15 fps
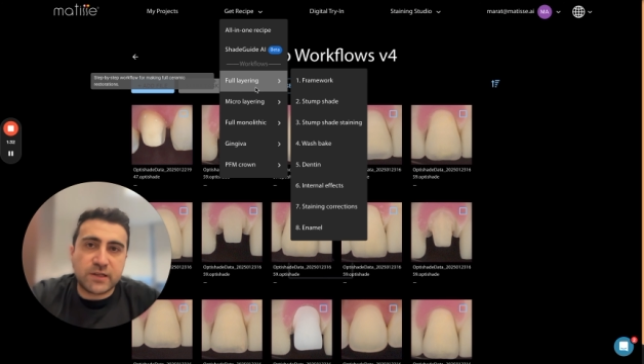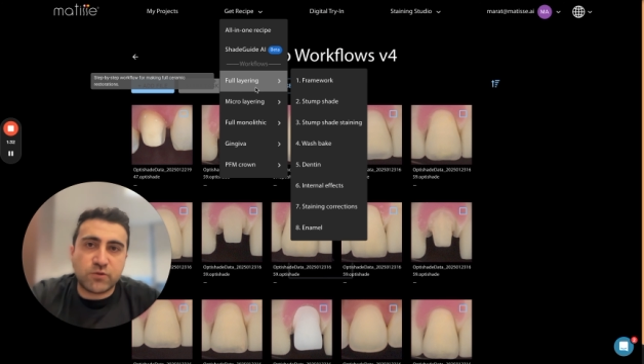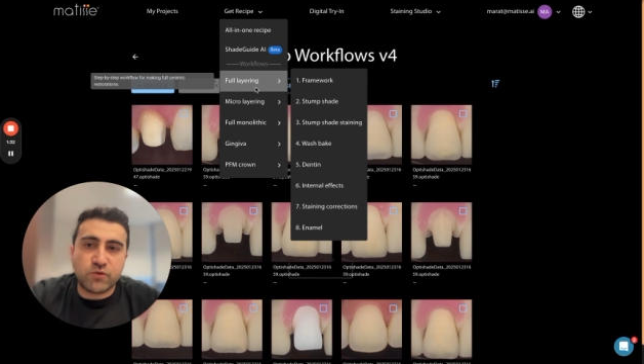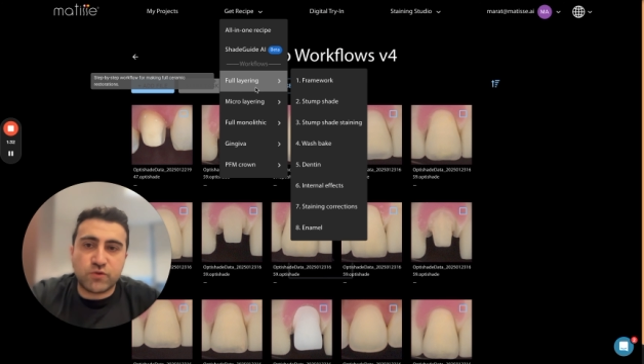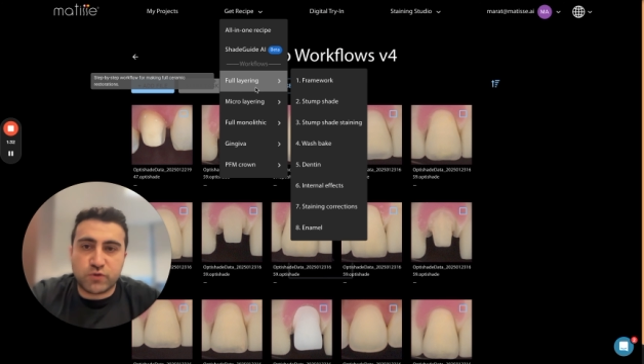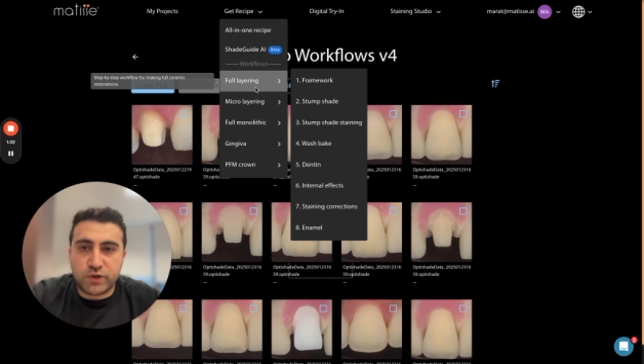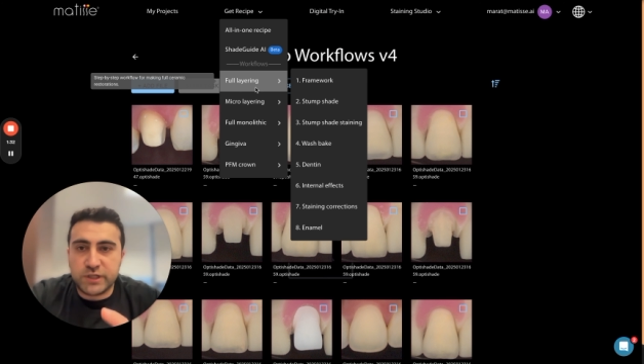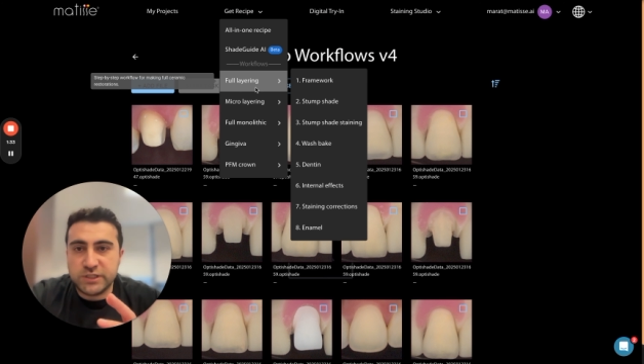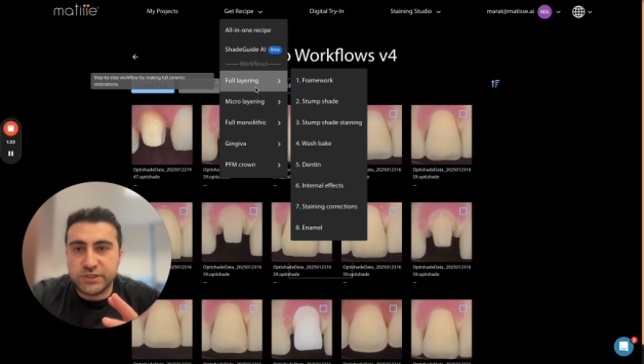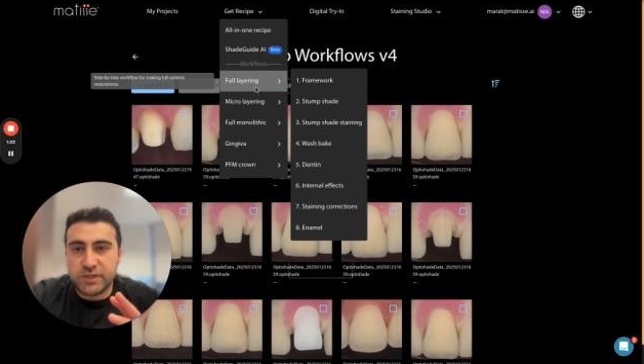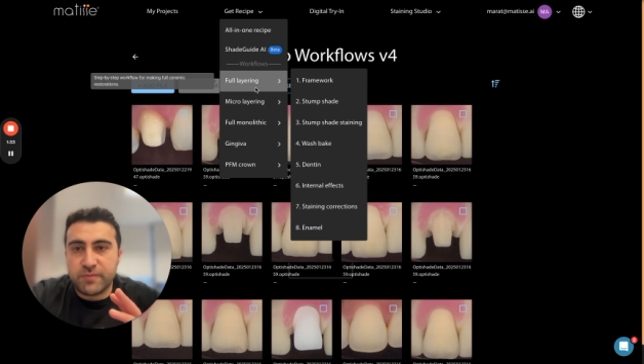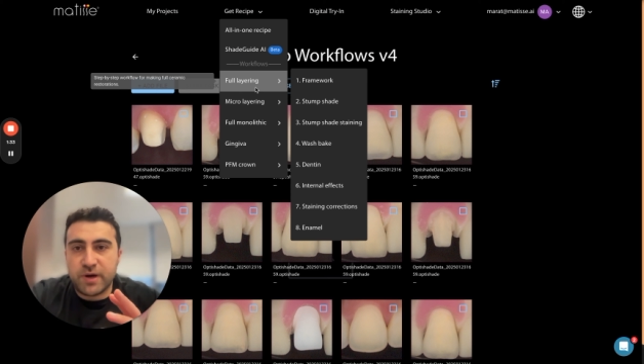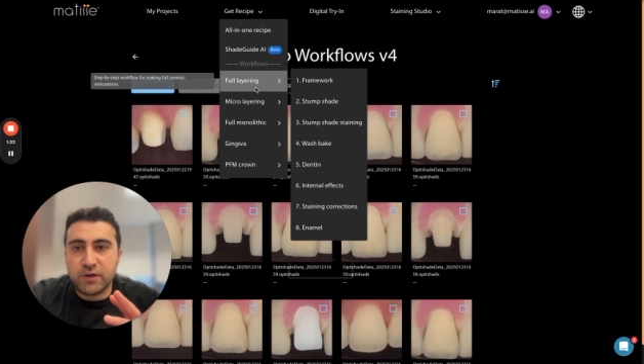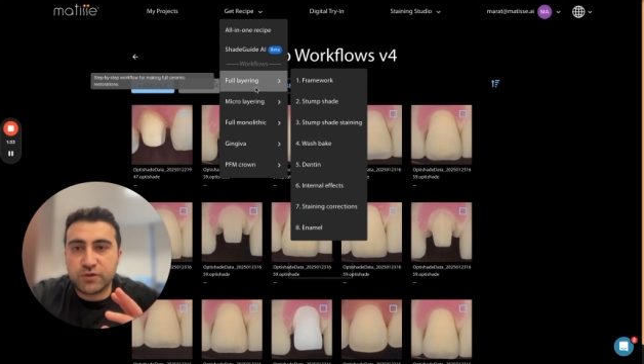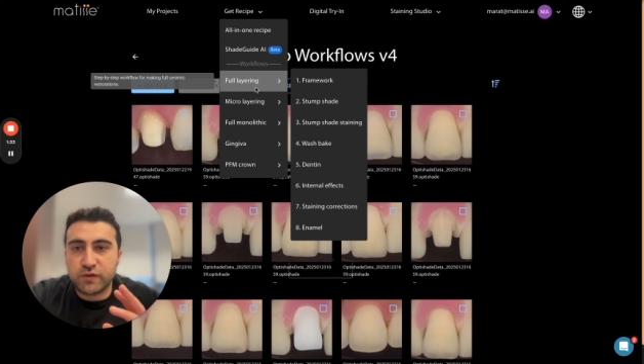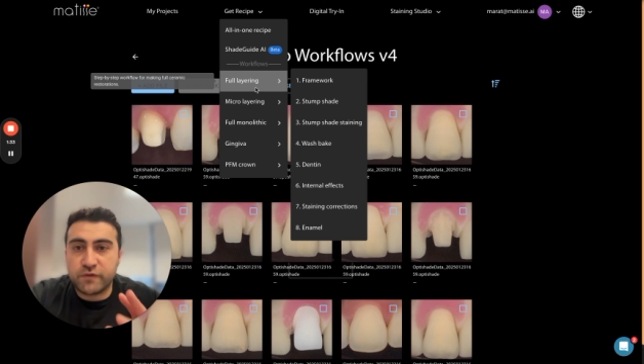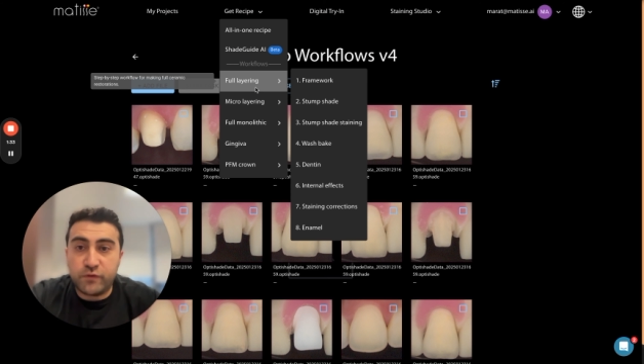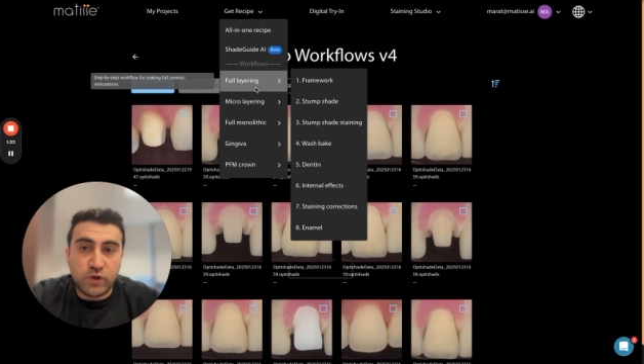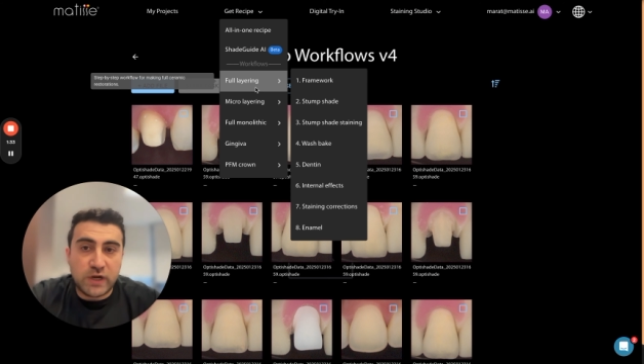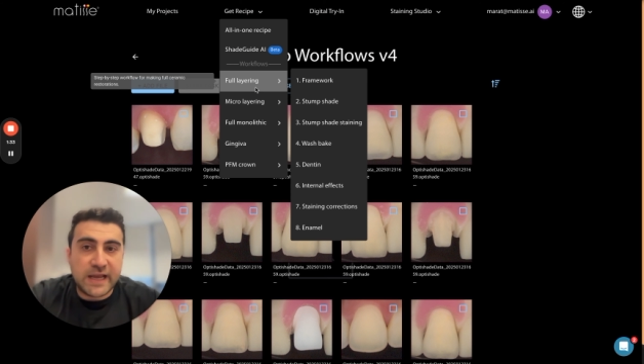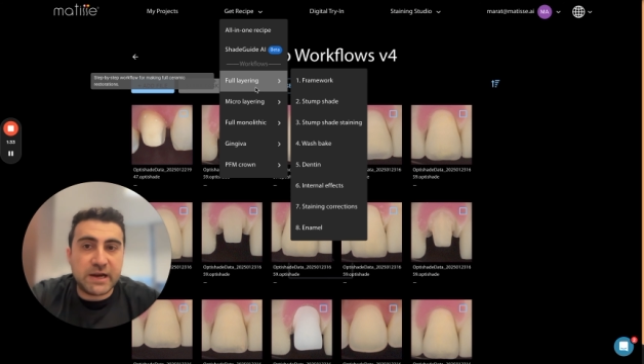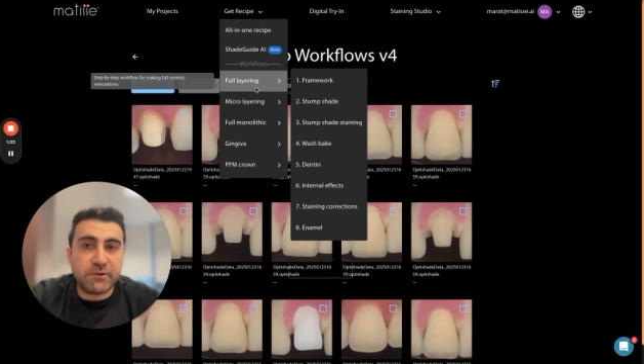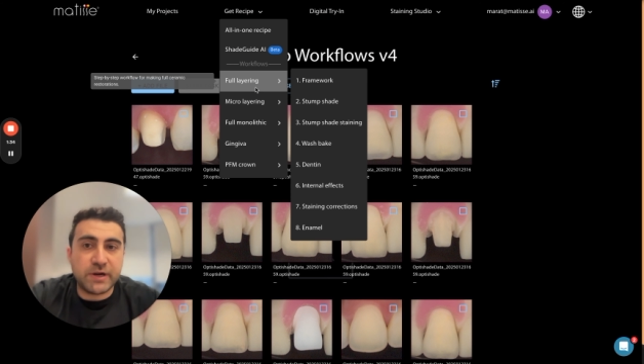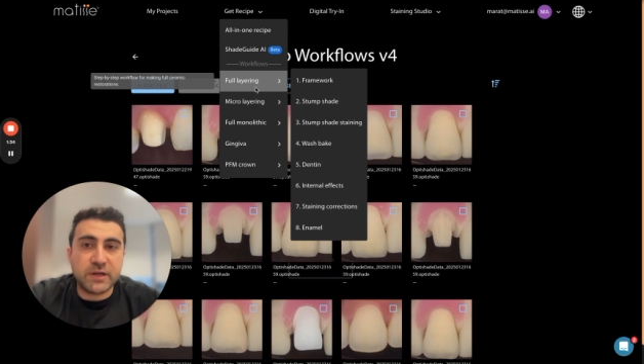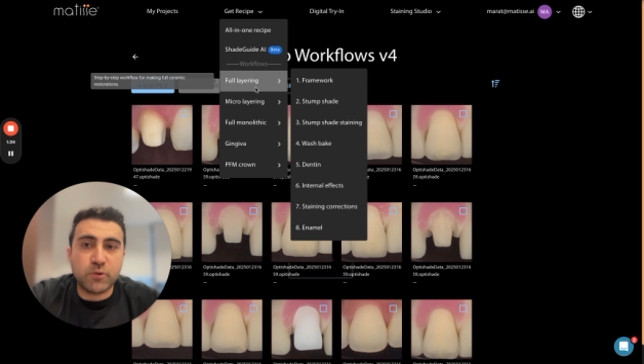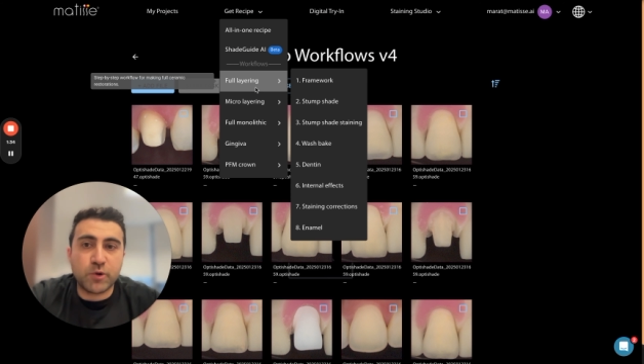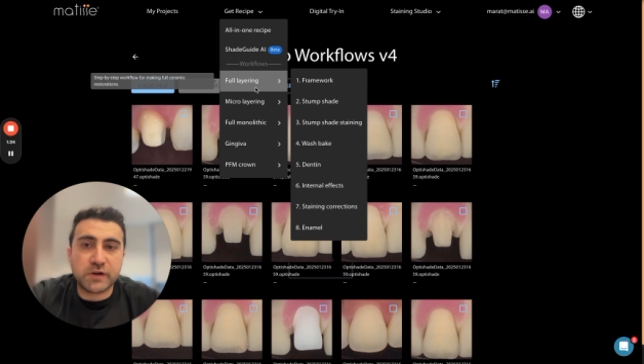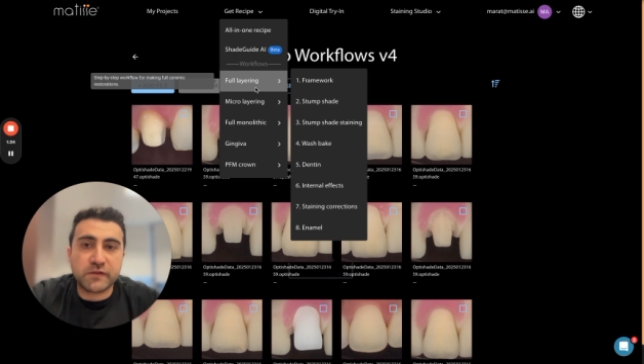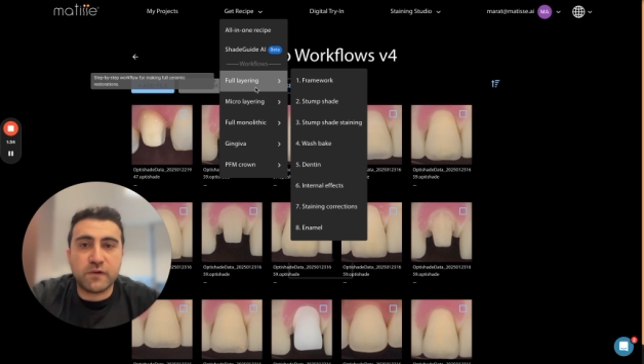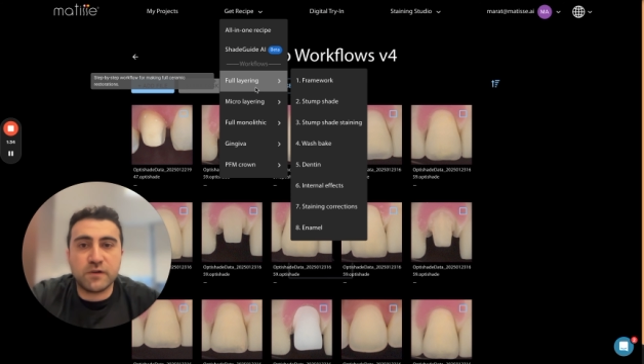tutorial is about the full layering
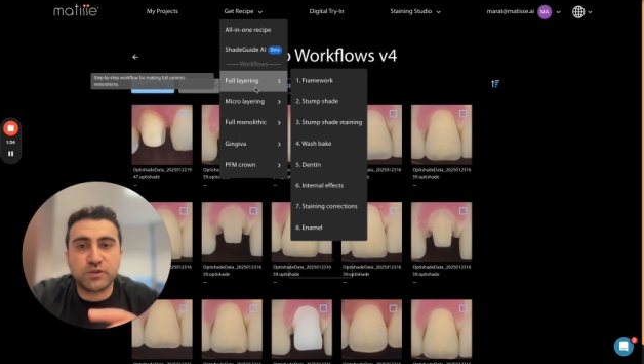workflow,